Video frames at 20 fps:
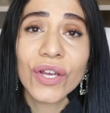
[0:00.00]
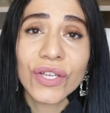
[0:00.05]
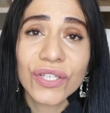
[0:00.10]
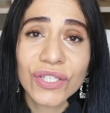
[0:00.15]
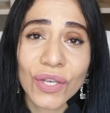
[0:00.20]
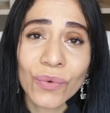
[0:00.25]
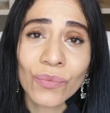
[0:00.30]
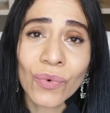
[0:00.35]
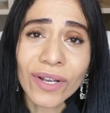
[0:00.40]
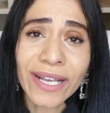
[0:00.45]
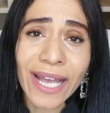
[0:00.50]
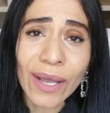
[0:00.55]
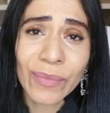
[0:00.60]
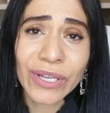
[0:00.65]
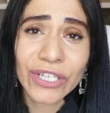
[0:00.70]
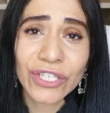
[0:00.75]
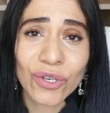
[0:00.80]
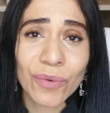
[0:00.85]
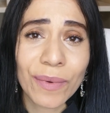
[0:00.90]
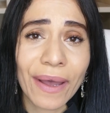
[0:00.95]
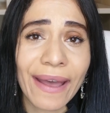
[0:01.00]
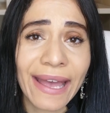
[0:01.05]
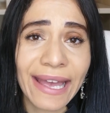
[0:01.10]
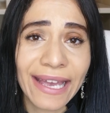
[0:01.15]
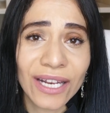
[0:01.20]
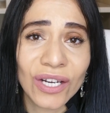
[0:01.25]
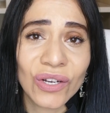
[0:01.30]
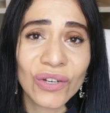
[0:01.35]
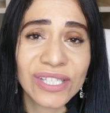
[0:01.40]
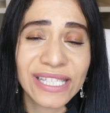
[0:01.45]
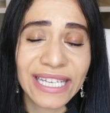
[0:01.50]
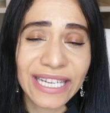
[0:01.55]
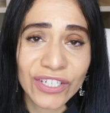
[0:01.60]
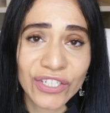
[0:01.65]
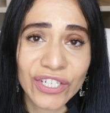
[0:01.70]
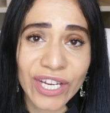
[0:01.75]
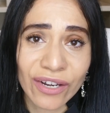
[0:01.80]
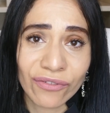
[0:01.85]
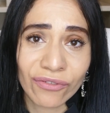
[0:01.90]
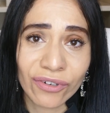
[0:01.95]
So what can we do about hair loss
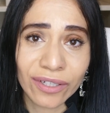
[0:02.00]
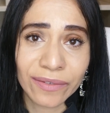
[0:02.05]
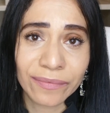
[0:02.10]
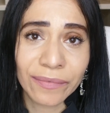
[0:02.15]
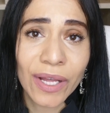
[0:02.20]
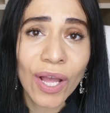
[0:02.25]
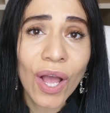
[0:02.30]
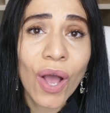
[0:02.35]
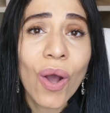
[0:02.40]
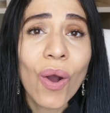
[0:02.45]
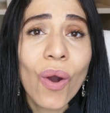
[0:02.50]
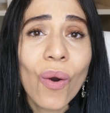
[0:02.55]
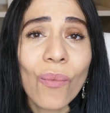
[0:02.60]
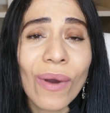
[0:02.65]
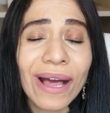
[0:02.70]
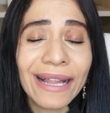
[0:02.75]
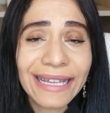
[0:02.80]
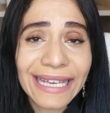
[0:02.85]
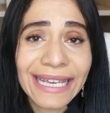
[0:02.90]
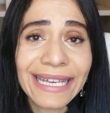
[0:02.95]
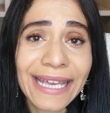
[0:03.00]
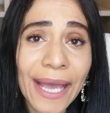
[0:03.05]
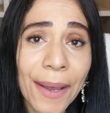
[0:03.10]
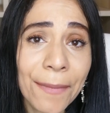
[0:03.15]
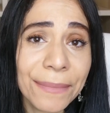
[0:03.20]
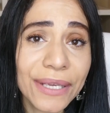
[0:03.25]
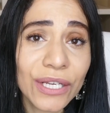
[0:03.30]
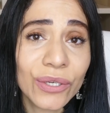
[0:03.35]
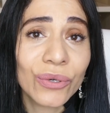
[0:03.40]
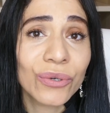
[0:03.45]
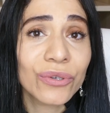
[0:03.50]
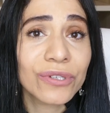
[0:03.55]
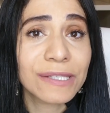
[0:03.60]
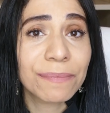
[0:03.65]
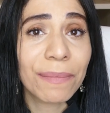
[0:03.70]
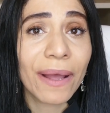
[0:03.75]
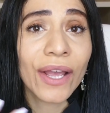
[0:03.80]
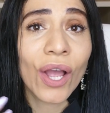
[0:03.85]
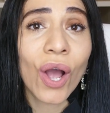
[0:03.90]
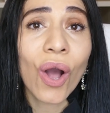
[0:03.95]
in general? Well, it can be
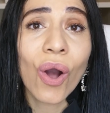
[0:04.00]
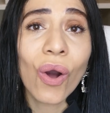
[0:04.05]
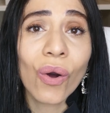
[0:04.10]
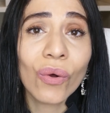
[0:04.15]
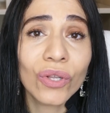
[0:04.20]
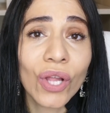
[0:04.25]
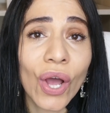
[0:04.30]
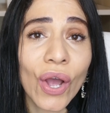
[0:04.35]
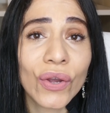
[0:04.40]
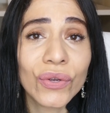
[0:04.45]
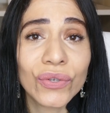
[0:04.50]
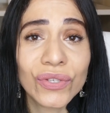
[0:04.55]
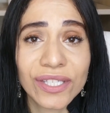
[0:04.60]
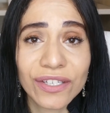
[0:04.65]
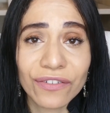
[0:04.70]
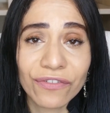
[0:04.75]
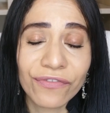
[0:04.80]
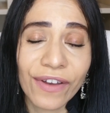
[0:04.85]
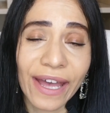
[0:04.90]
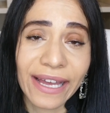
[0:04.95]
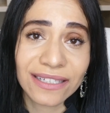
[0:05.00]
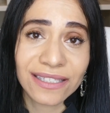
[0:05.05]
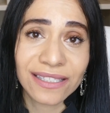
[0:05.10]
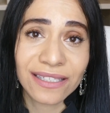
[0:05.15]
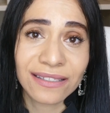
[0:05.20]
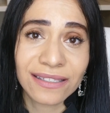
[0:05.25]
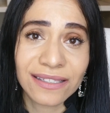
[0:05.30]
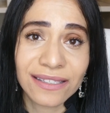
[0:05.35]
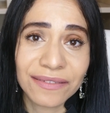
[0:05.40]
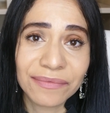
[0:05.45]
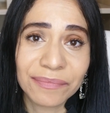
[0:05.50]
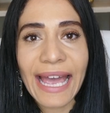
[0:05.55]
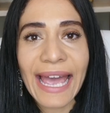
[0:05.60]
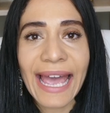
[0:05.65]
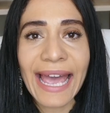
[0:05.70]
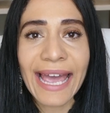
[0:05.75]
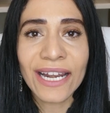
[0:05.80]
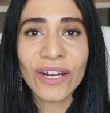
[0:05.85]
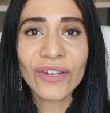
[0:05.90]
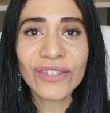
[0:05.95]
caused by a whole host of factors.
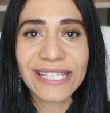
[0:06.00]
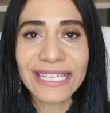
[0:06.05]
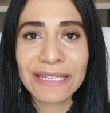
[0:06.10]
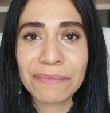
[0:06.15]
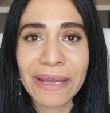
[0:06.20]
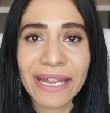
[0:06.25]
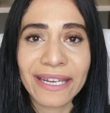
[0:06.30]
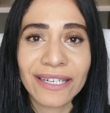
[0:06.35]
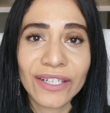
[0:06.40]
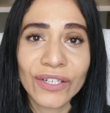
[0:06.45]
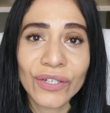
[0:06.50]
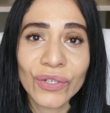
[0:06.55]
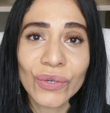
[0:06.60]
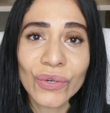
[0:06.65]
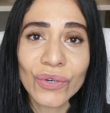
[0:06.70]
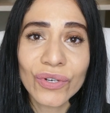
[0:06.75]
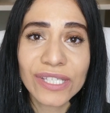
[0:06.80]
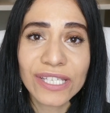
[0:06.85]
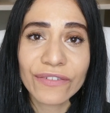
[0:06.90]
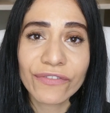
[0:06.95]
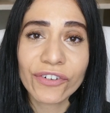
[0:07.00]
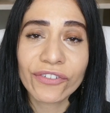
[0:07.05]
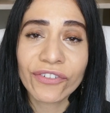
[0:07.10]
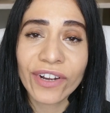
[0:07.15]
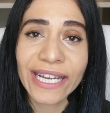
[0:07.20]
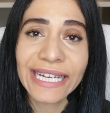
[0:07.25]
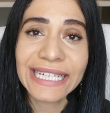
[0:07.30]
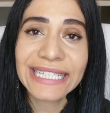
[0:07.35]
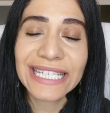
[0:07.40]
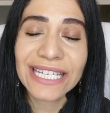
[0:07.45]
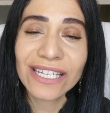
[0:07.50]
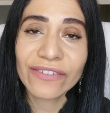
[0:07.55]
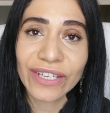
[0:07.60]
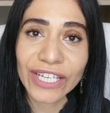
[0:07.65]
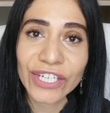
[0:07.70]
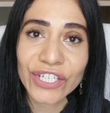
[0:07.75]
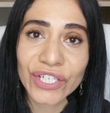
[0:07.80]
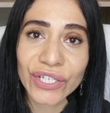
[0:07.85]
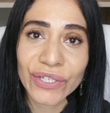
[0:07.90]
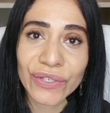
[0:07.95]
Hair loss in men can cause a variety of
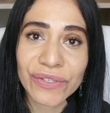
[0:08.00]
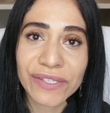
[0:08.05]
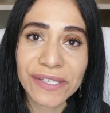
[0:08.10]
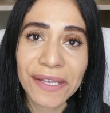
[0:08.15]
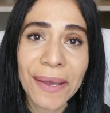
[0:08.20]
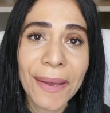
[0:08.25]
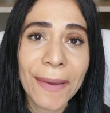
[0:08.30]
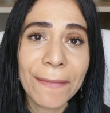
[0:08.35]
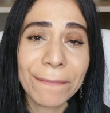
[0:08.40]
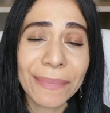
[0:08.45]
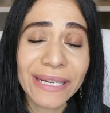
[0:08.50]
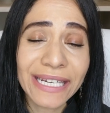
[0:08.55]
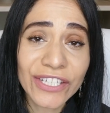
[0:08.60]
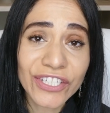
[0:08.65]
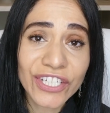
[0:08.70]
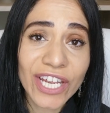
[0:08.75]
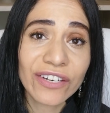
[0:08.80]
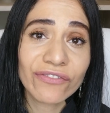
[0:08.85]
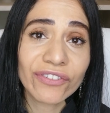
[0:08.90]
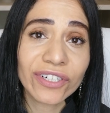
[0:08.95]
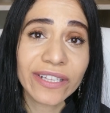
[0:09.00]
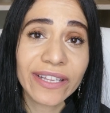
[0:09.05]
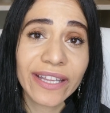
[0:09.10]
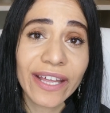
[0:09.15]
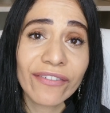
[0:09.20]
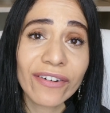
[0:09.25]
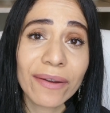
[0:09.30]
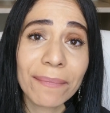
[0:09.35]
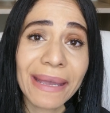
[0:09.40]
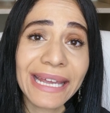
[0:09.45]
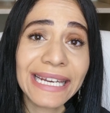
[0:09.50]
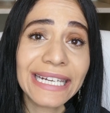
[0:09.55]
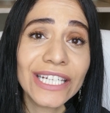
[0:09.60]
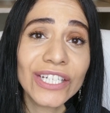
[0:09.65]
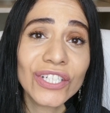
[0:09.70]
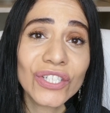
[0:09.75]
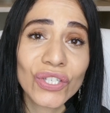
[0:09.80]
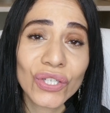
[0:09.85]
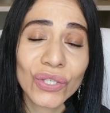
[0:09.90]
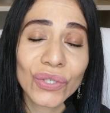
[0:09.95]
issues, but in general there are
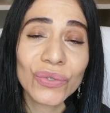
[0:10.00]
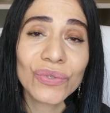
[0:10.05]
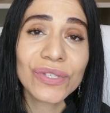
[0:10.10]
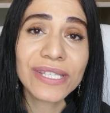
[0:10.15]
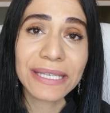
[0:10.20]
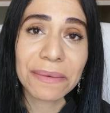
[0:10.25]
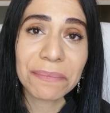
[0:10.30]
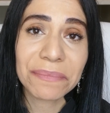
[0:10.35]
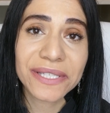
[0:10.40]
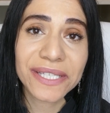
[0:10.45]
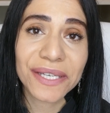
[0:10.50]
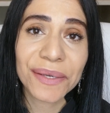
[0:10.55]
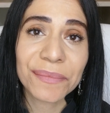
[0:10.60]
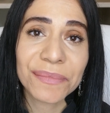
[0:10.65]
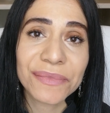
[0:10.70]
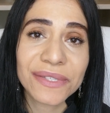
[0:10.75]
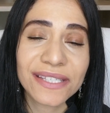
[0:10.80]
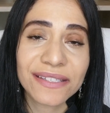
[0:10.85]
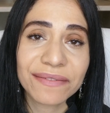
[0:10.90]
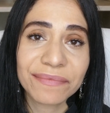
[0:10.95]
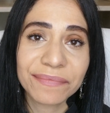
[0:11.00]
mainly two symptoms.